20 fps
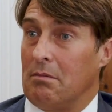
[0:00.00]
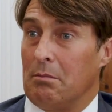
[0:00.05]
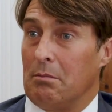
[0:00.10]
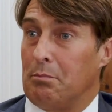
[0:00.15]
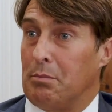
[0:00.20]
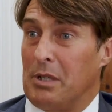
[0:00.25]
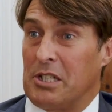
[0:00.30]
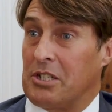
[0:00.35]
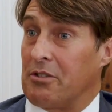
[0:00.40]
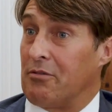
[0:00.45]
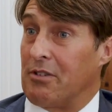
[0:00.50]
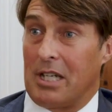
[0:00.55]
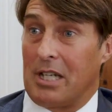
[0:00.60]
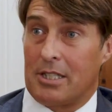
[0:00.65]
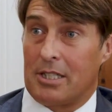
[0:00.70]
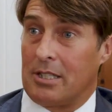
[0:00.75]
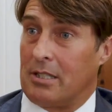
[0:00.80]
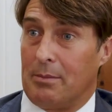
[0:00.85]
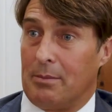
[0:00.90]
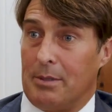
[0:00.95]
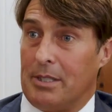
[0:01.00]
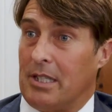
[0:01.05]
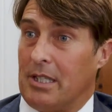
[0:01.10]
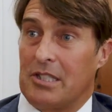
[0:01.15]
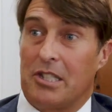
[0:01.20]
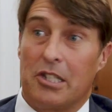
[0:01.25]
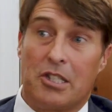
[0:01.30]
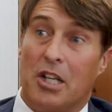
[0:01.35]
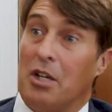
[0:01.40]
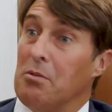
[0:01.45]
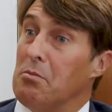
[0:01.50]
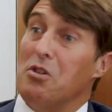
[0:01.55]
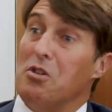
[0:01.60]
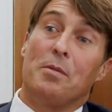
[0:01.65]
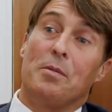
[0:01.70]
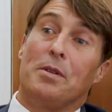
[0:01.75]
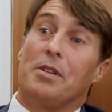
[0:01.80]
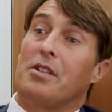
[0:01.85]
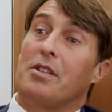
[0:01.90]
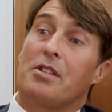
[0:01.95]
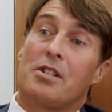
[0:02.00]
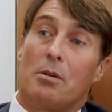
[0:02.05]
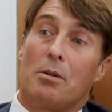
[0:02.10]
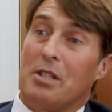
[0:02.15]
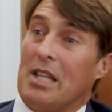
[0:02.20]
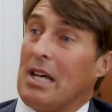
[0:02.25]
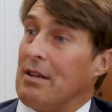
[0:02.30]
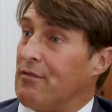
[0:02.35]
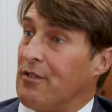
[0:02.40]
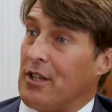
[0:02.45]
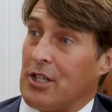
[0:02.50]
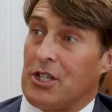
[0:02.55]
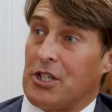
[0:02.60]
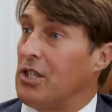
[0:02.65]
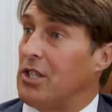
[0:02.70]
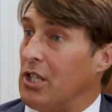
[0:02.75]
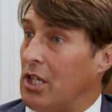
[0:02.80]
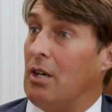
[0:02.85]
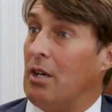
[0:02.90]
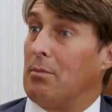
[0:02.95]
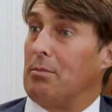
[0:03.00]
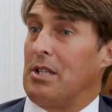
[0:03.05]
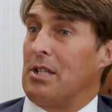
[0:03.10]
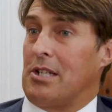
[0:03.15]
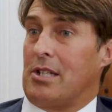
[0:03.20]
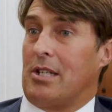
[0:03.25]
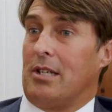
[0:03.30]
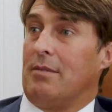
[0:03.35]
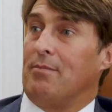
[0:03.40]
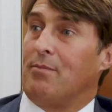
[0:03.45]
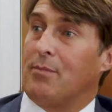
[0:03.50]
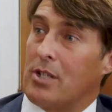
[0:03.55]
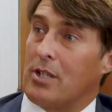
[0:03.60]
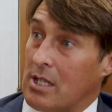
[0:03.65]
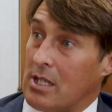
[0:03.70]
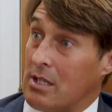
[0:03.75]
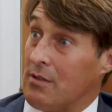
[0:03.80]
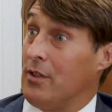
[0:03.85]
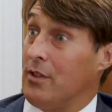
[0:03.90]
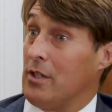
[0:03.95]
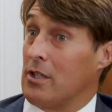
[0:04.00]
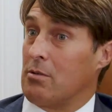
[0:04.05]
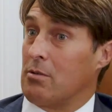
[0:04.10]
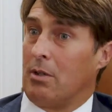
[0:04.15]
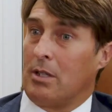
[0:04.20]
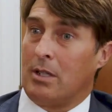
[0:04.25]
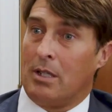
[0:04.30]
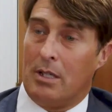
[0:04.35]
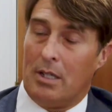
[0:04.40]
blister reduction. I mean, there's just no movement. So without friction, you can't blister. So that's the first one.